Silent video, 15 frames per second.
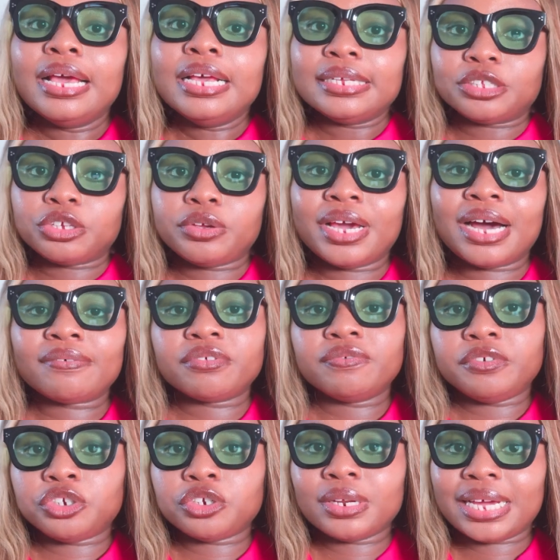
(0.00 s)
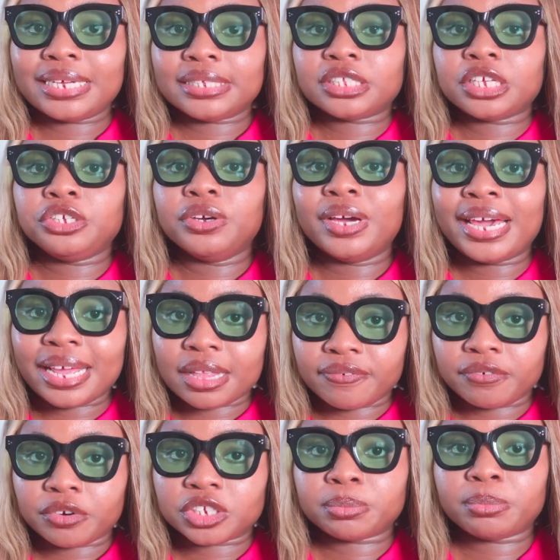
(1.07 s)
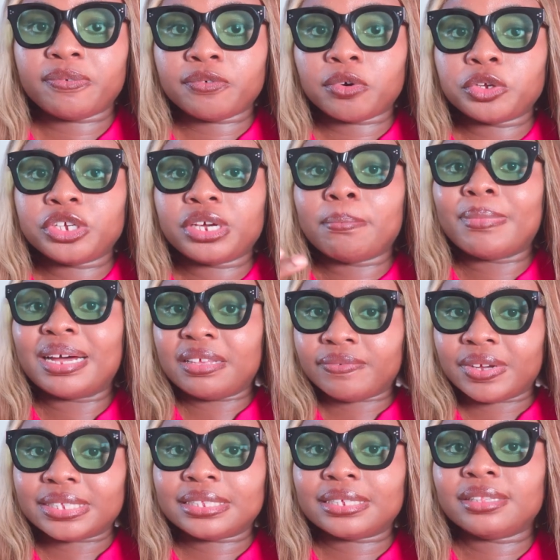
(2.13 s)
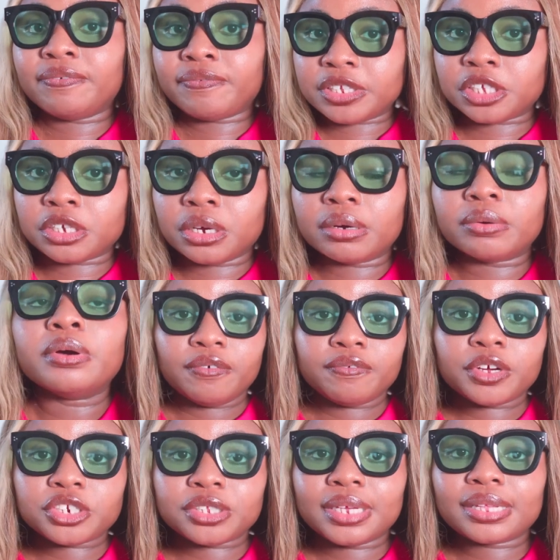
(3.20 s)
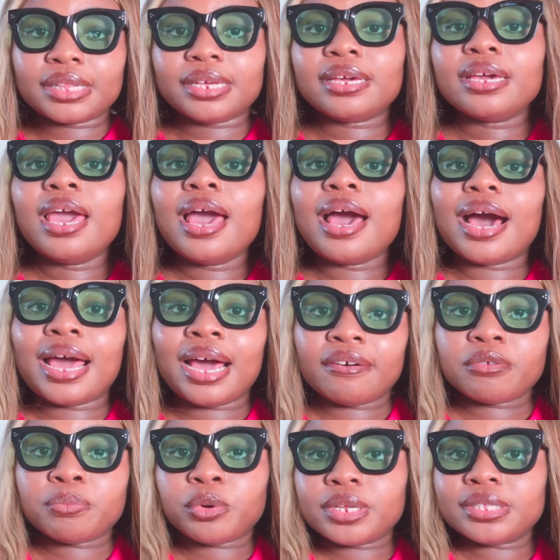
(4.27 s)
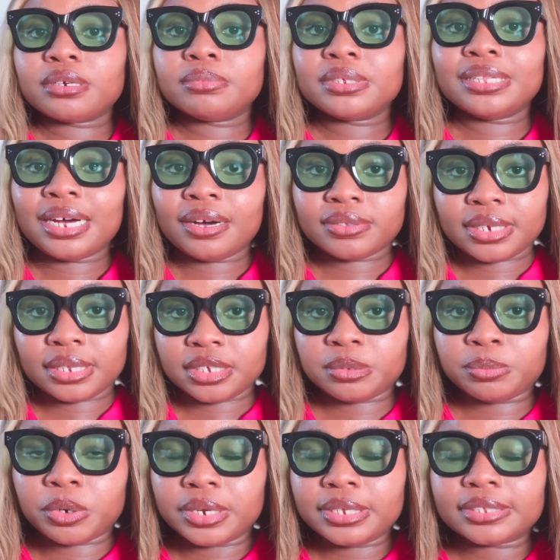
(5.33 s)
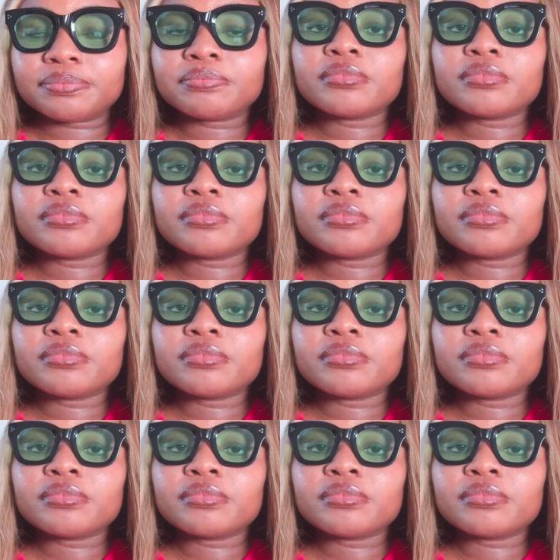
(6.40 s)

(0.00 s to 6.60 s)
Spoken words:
So you have to visualize it in your head first before you can manifest it in the physical. Unfortunately, I have to point something out at this point.